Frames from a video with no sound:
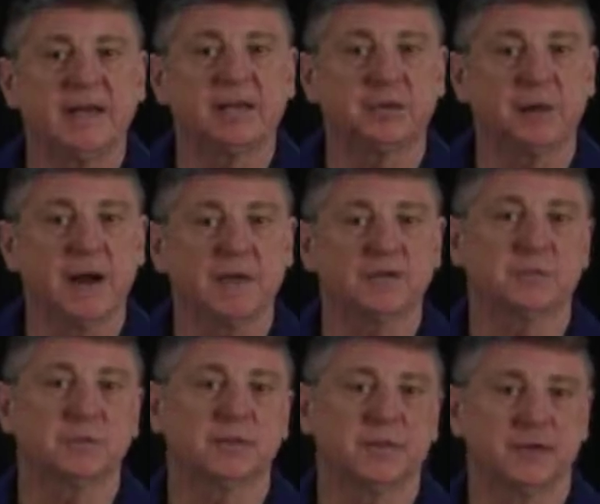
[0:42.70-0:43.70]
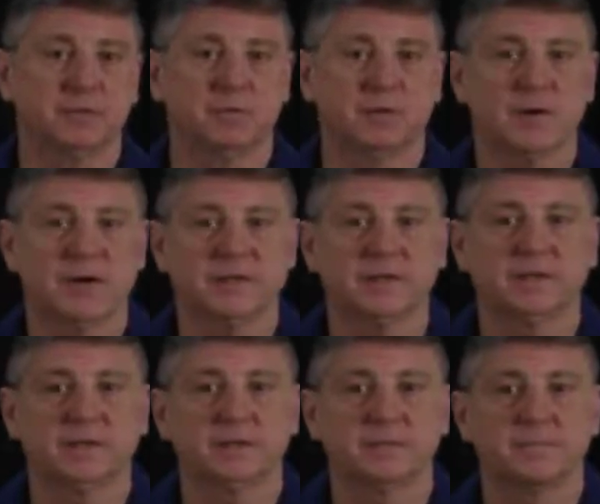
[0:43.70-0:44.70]
interacts with linear regression.
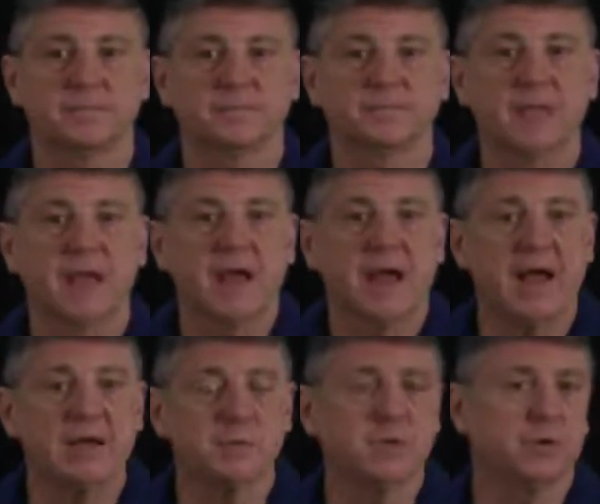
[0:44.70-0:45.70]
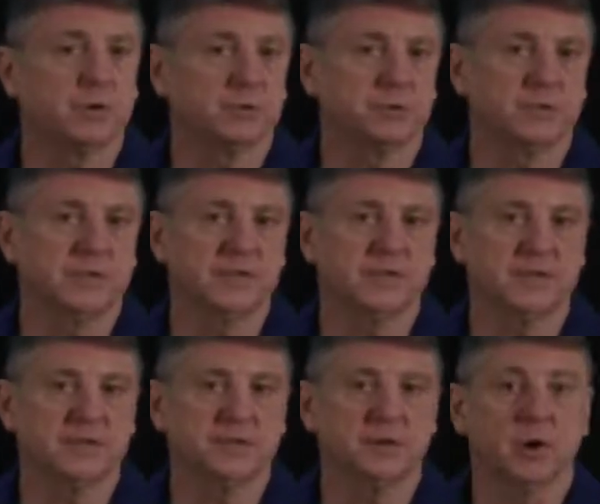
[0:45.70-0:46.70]
As we go through this
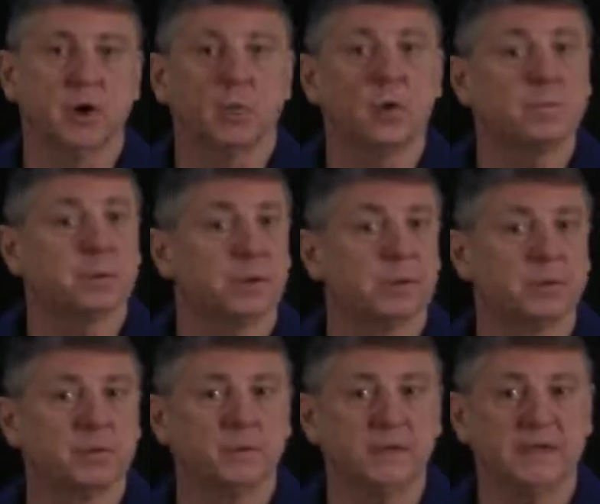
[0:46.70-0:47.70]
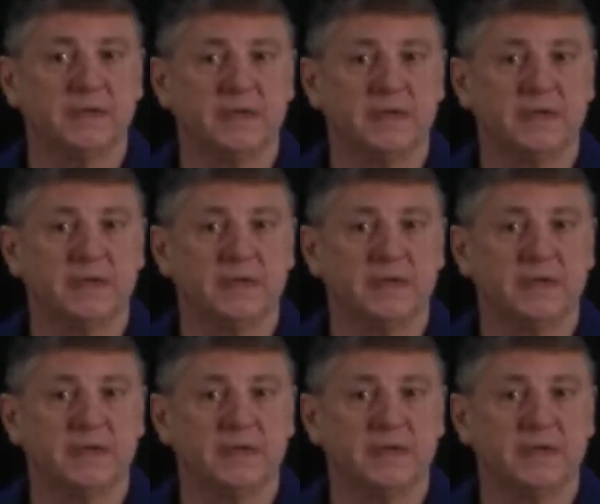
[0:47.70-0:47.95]
lecture, one problem that we can